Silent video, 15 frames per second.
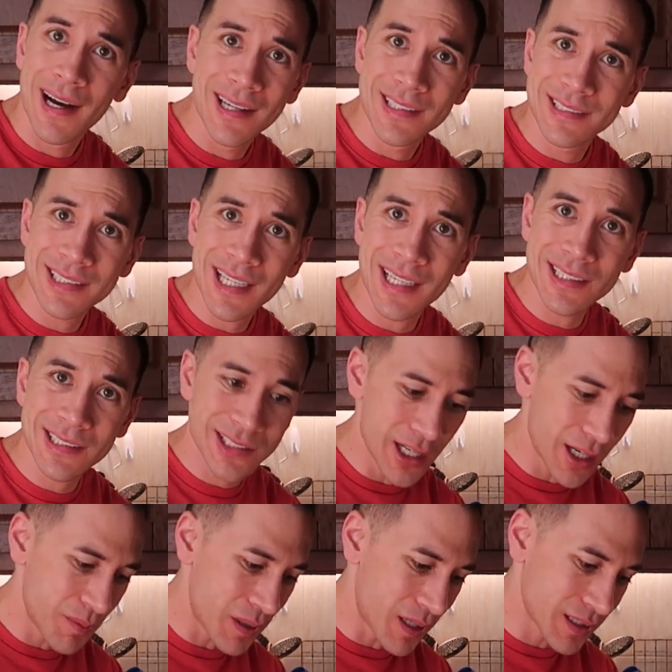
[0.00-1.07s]
Just add the
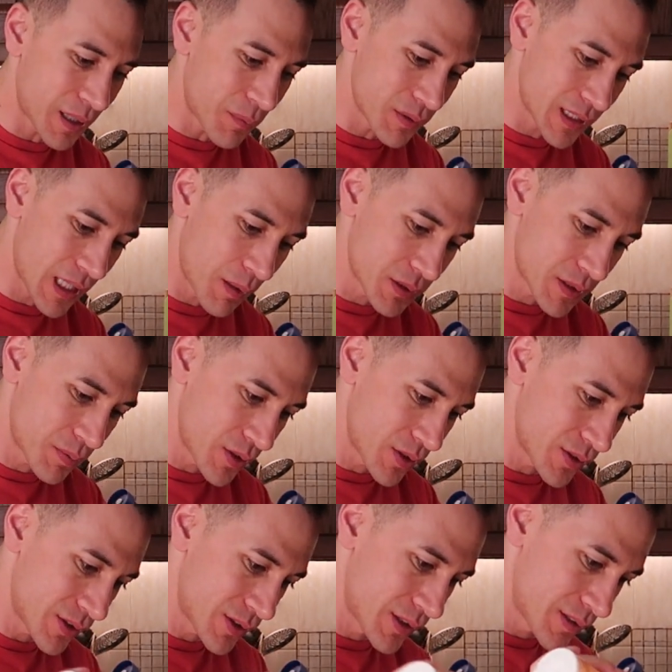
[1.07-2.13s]
salt, about a couple
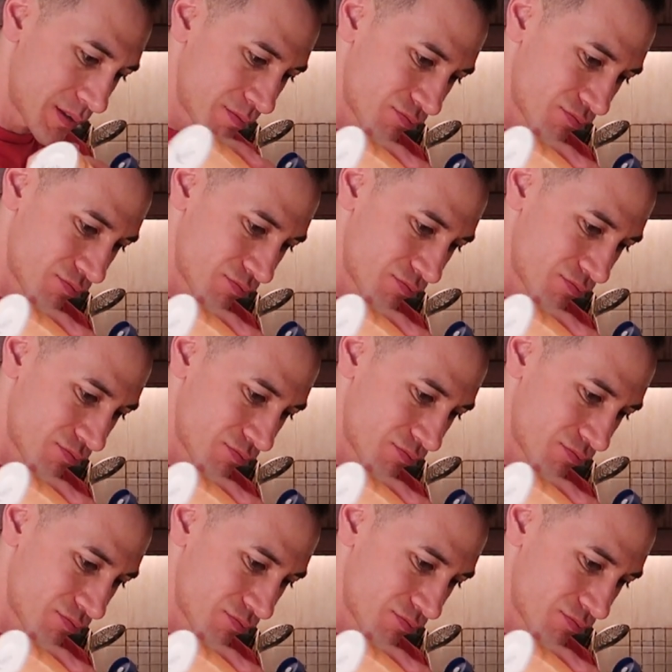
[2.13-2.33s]
tablespoons.